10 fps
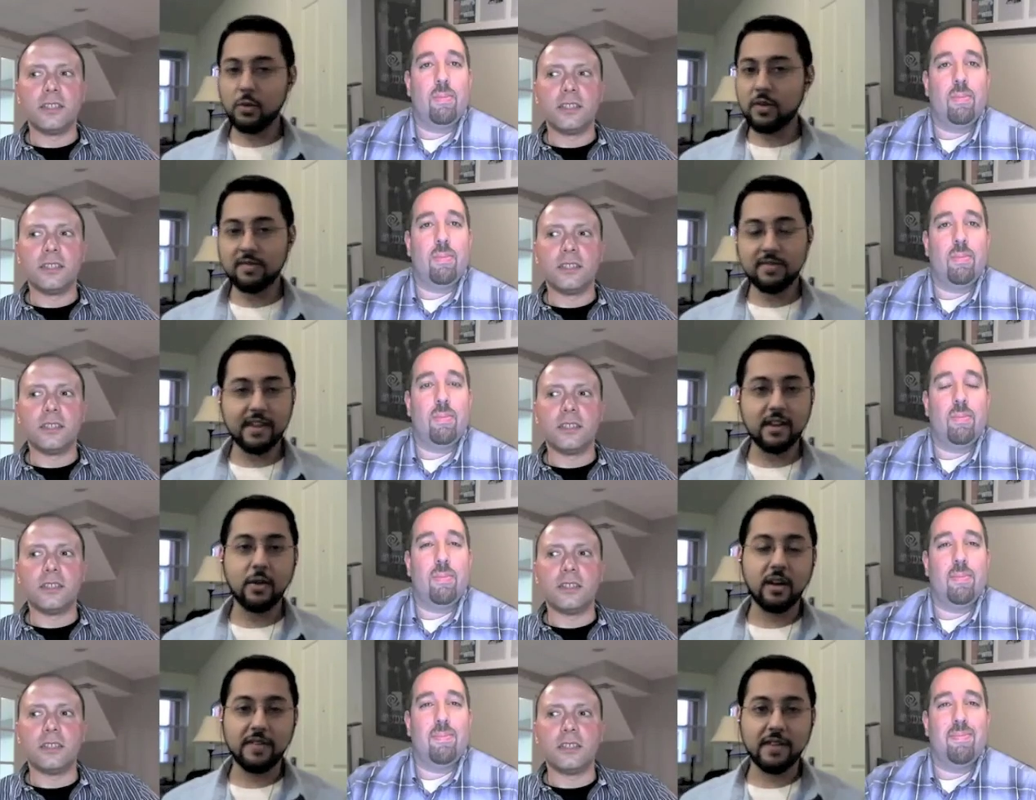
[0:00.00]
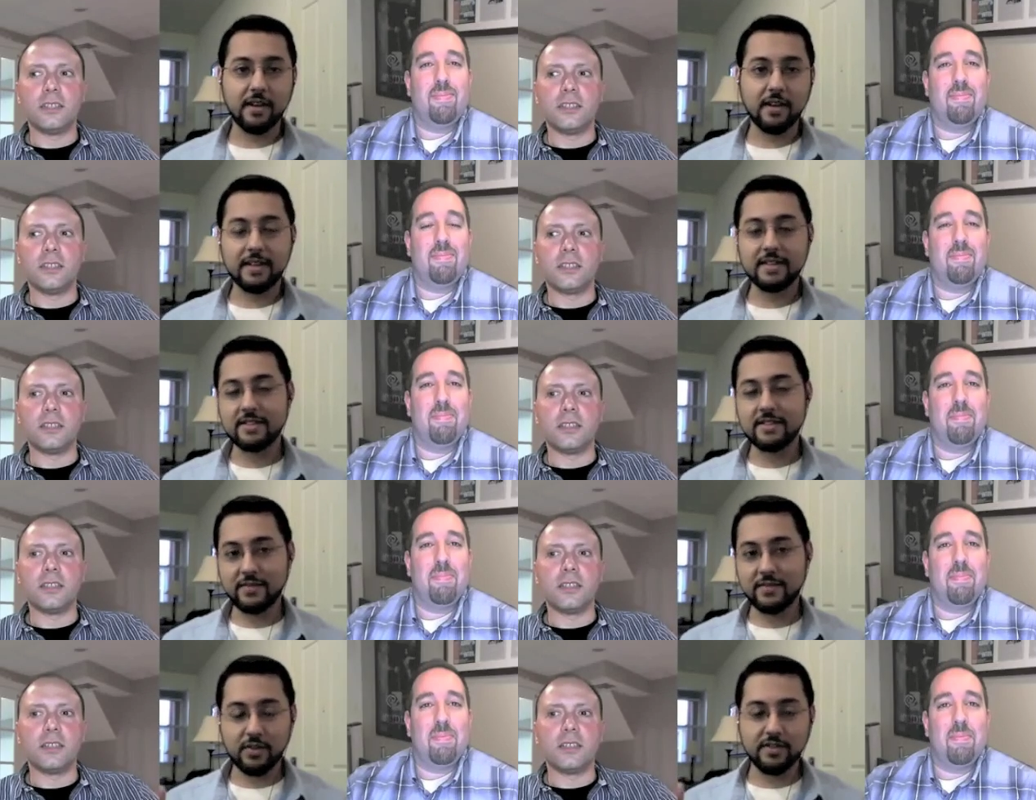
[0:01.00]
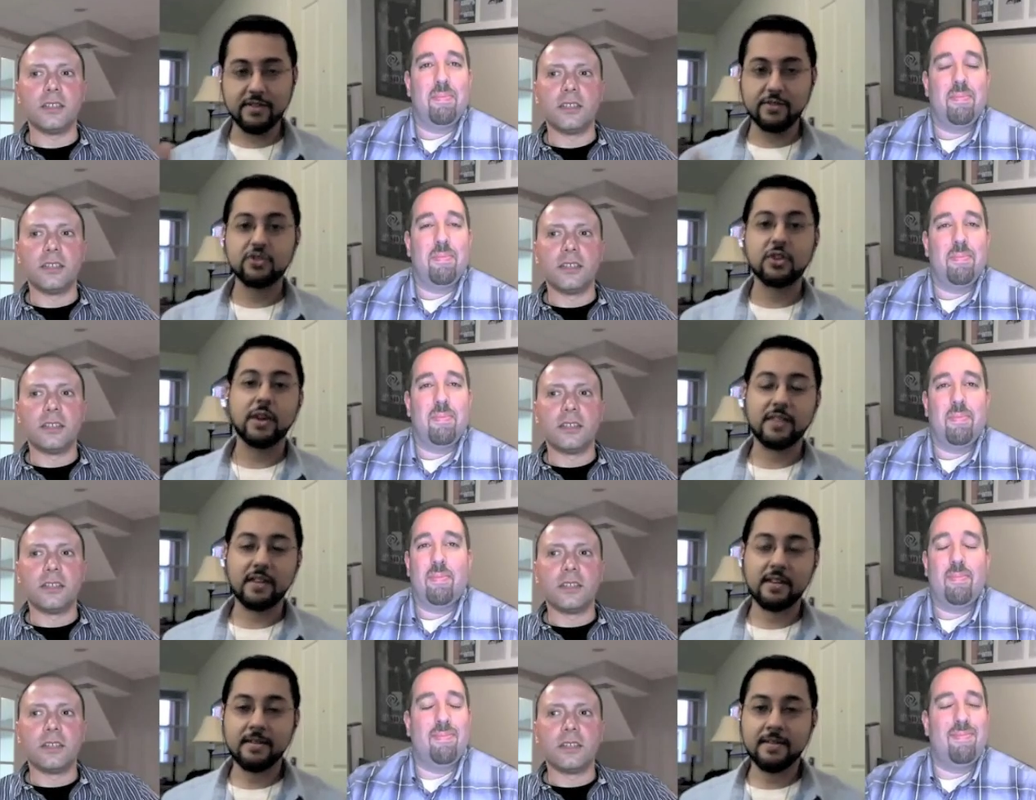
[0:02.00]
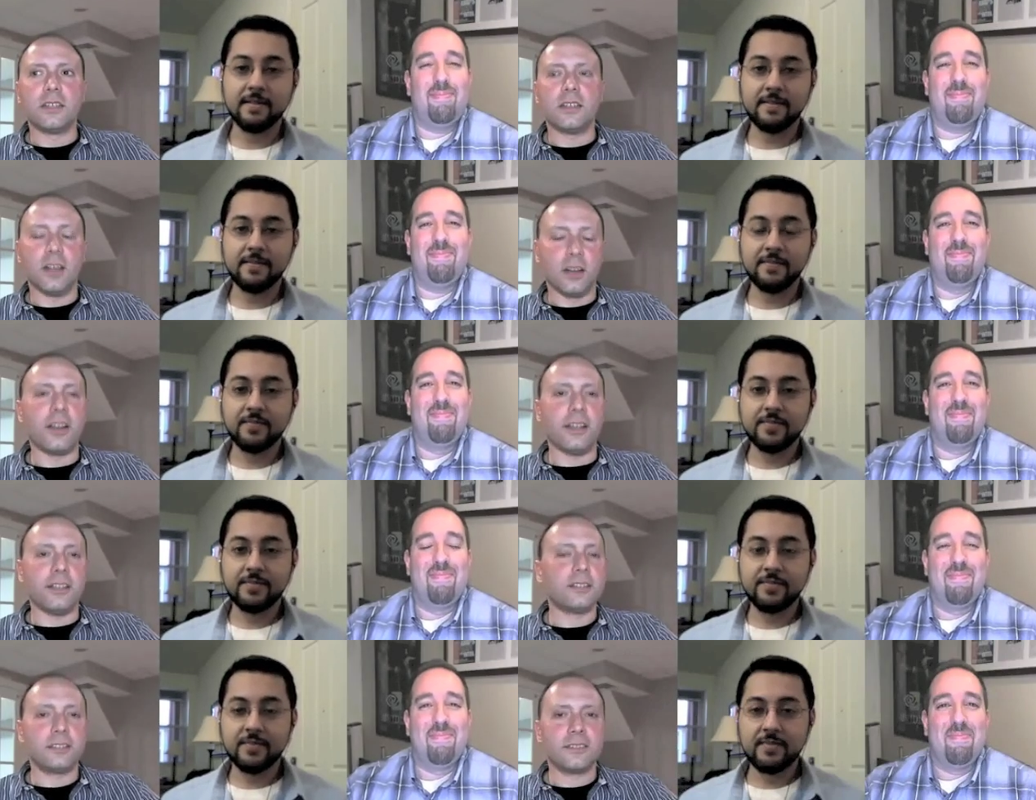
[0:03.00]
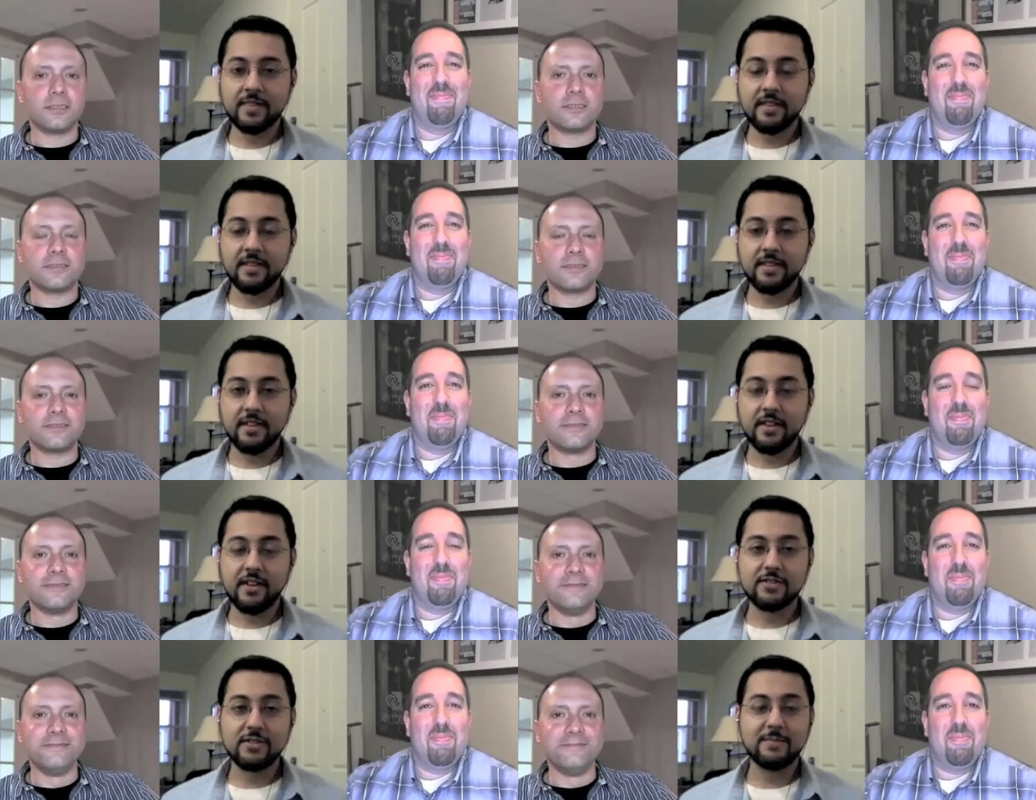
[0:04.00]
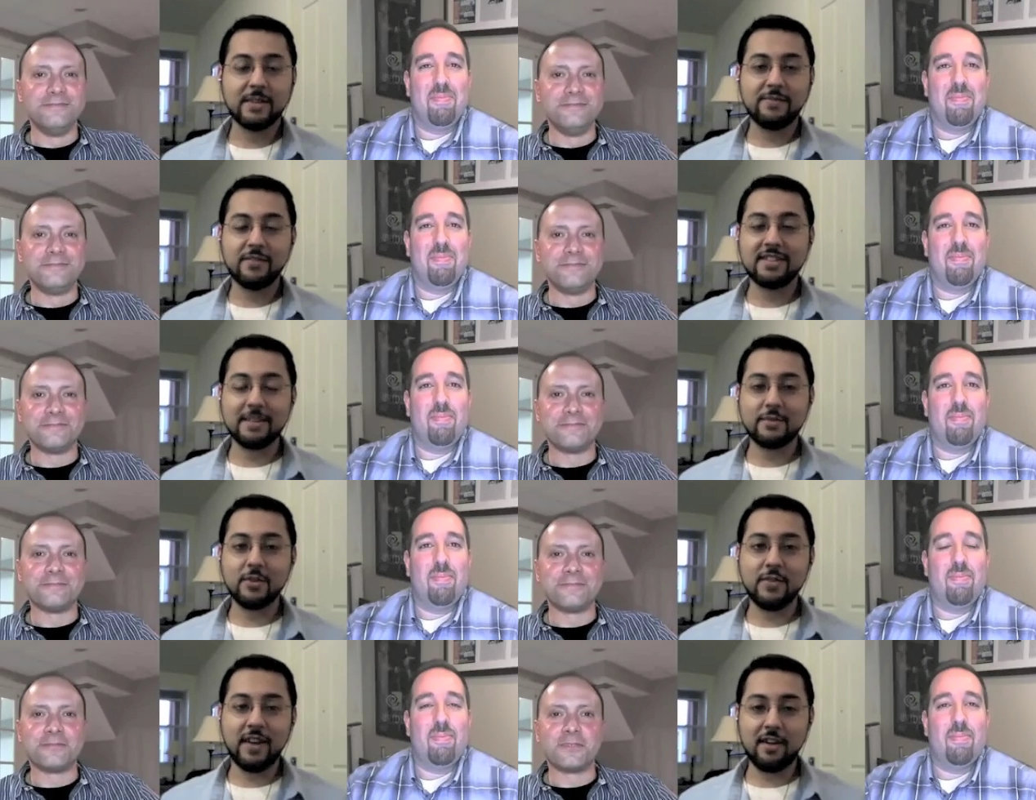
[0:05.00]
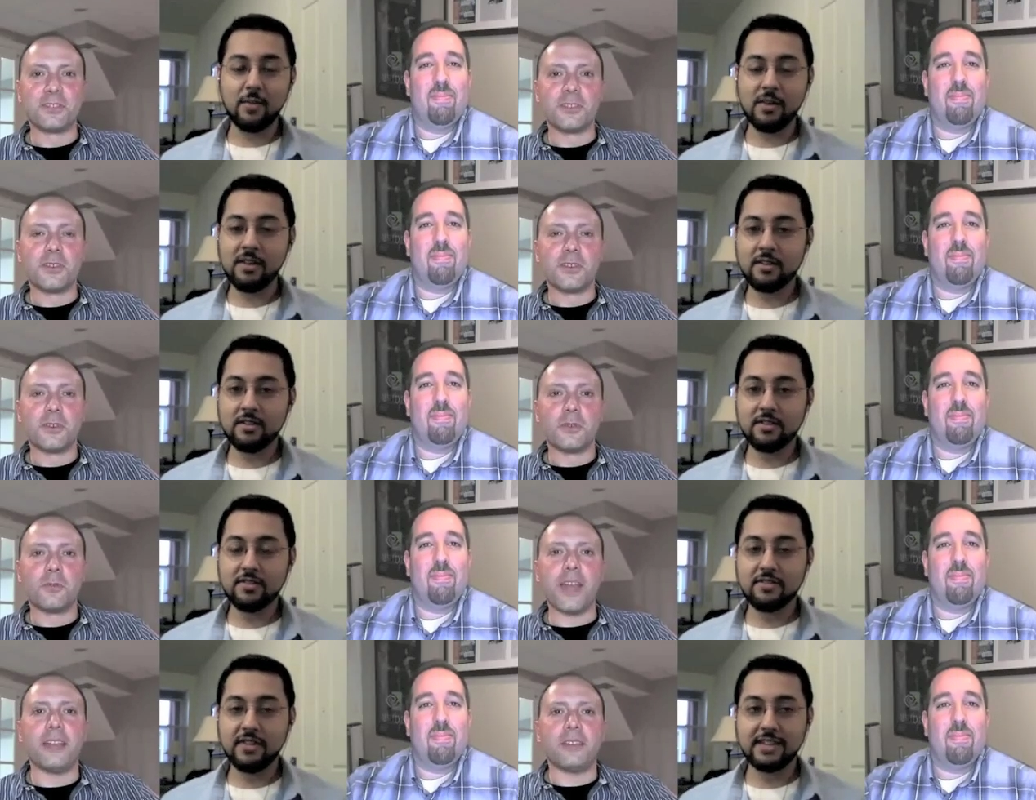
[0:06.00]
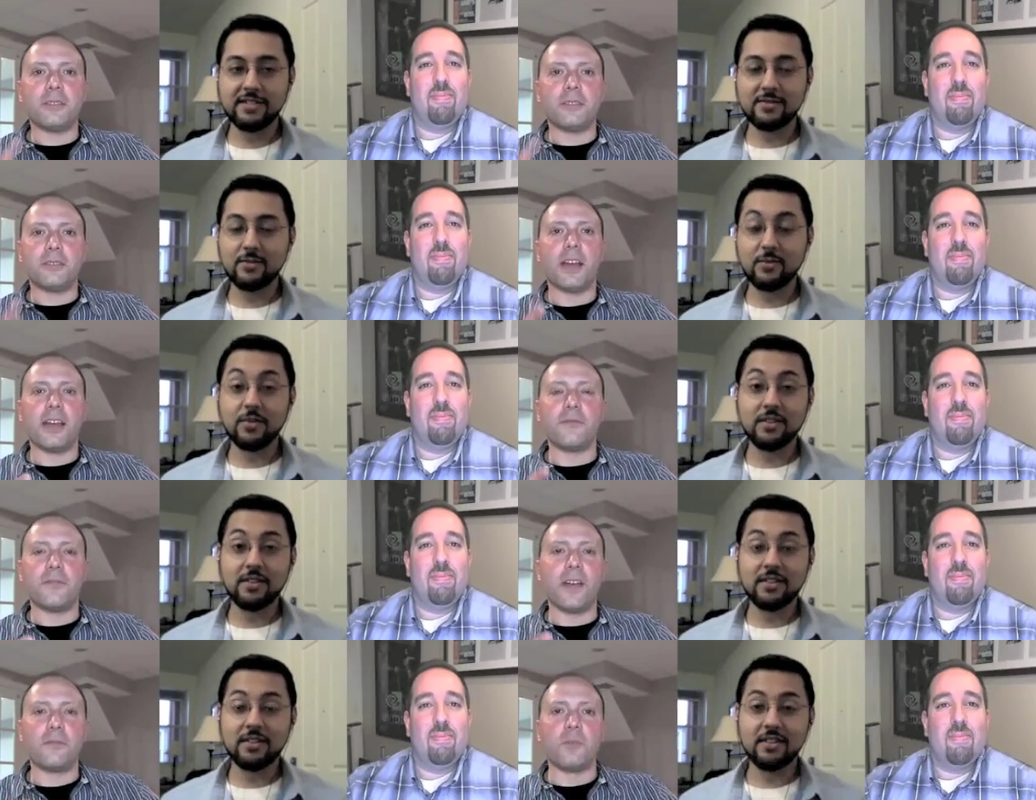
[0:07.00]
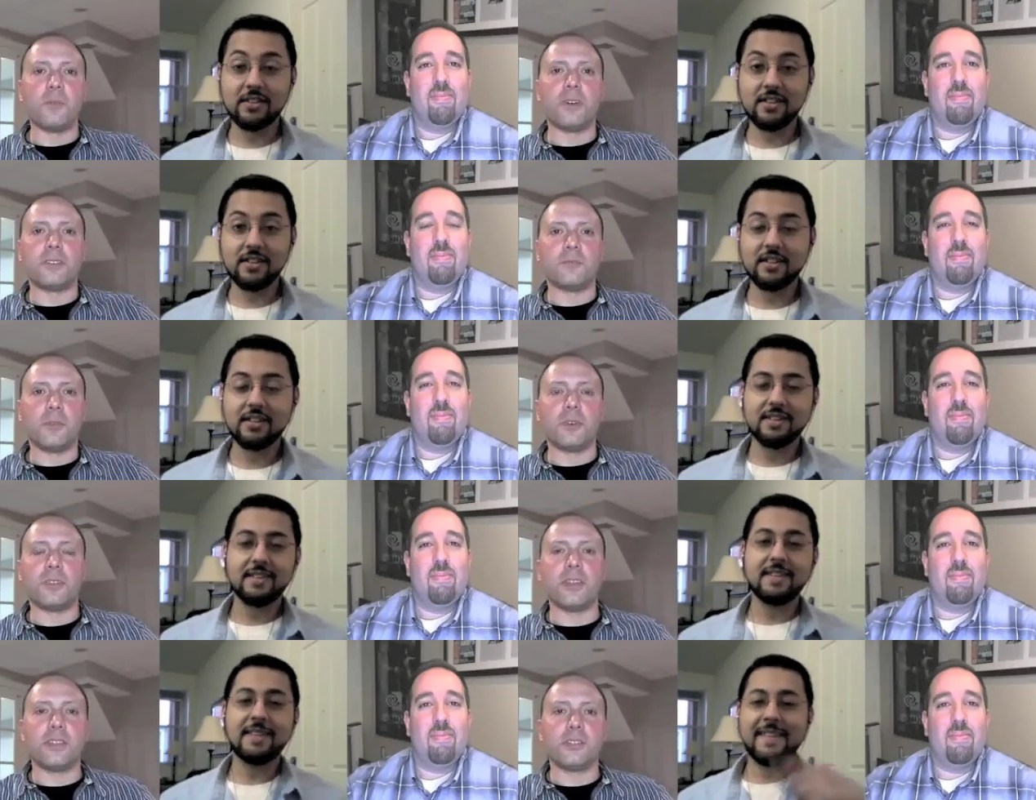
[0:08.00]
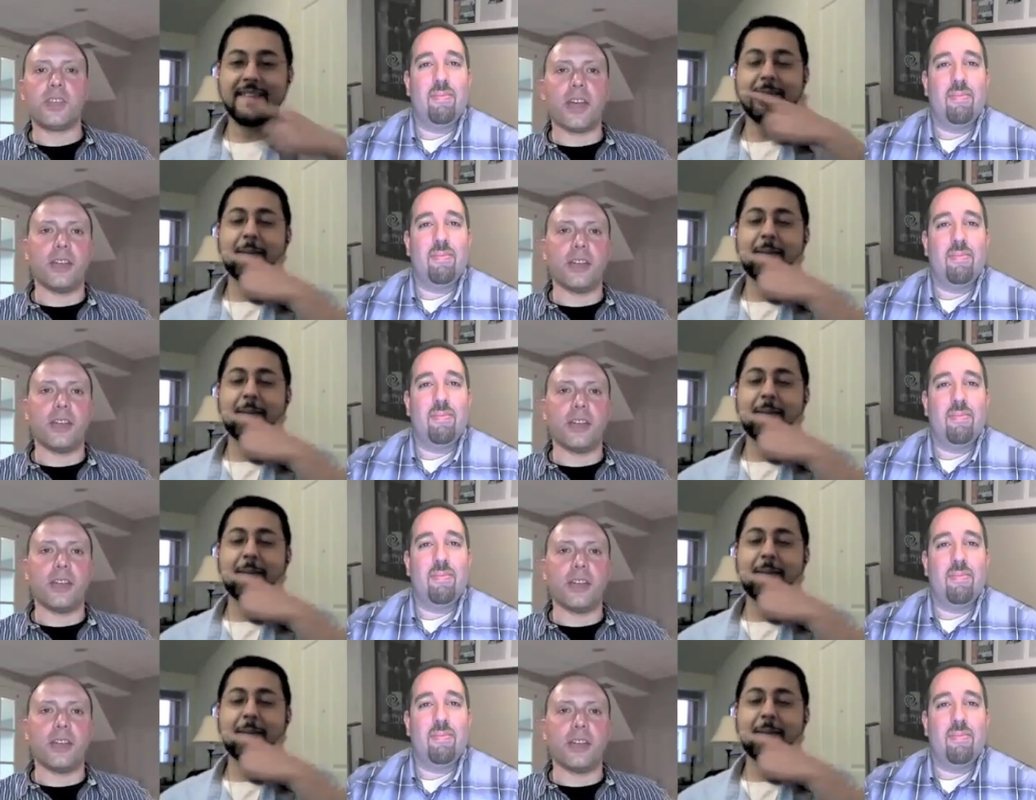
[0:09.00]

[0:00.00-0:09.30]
Speaker 1: thing going on there. That's that's for another show, I think.
Speaker 2: All right.
Speaker 1: All right. So that's been it for this episode of Hot Hardware.
Speaker 2: Wait, yes. I have I have one more one more thing to say.